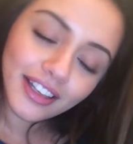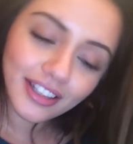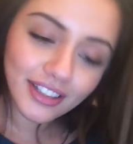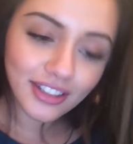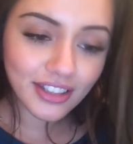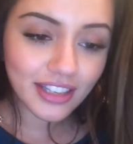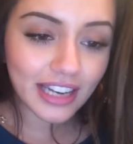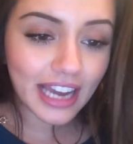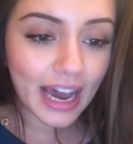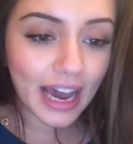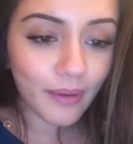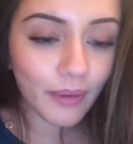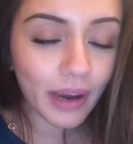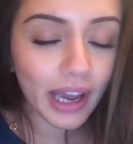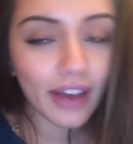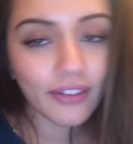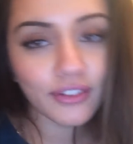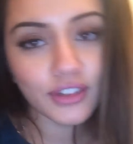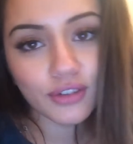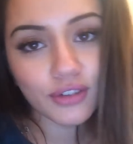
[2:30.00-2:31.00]
So now I
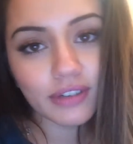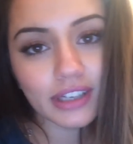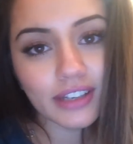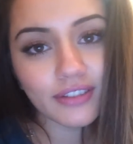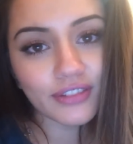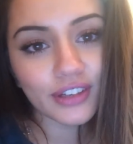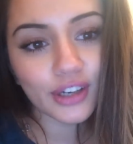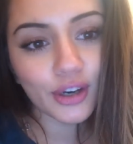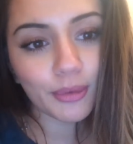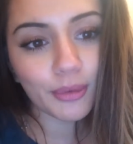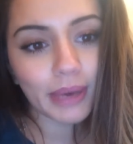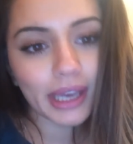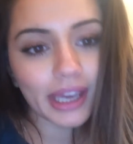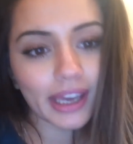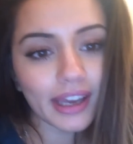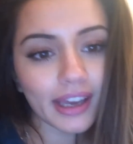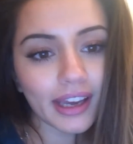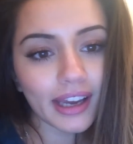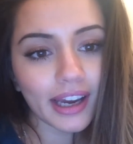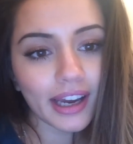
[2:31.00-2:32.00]
have to refilm
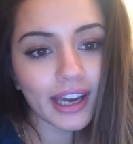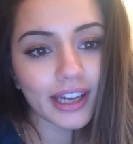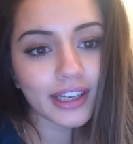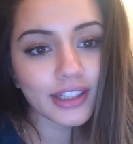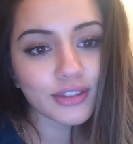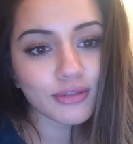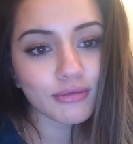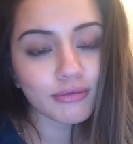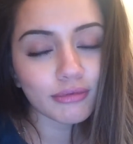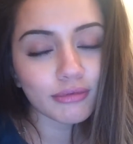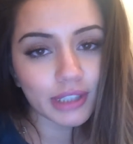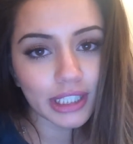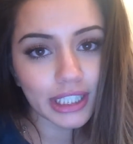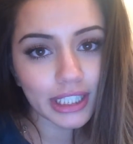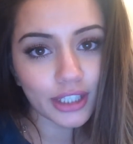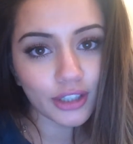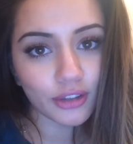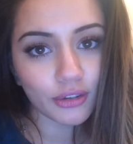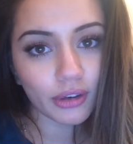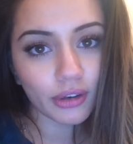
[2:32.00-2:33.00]
it and it's
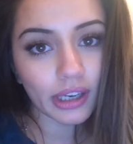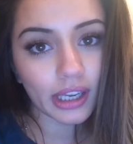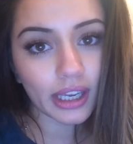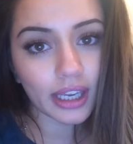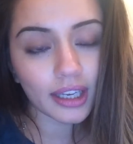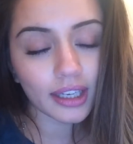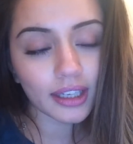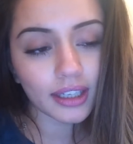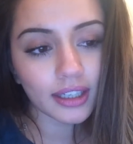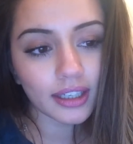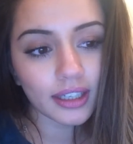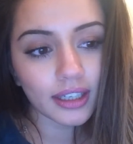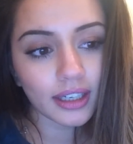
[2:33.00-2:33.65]
really annoying.